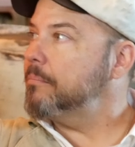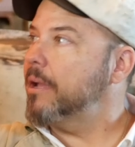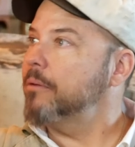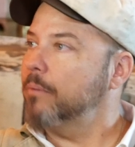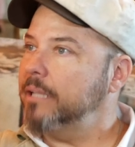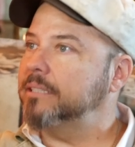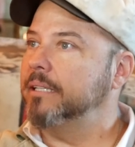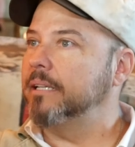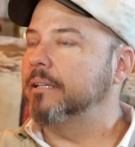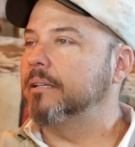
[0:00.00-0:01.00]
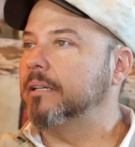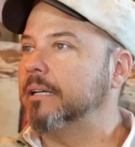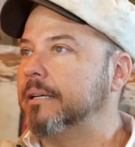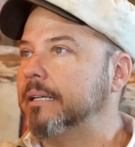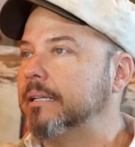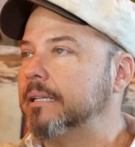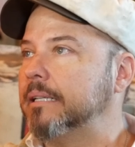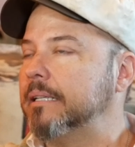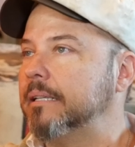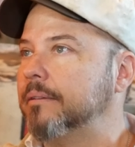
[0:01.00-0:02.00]
my racing
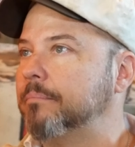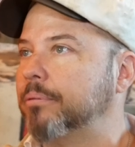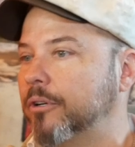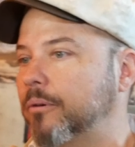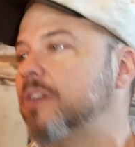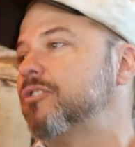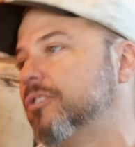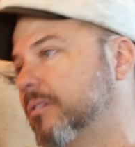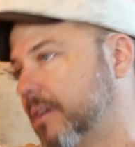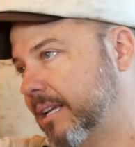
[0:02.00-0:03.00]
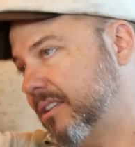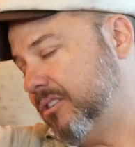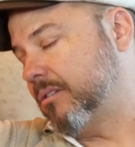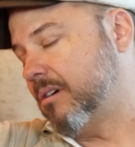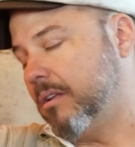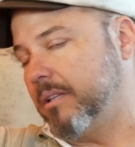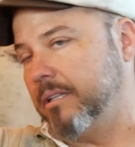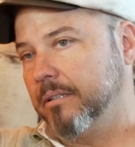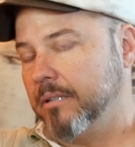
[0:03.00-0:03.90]
progression, I guess you'd call it,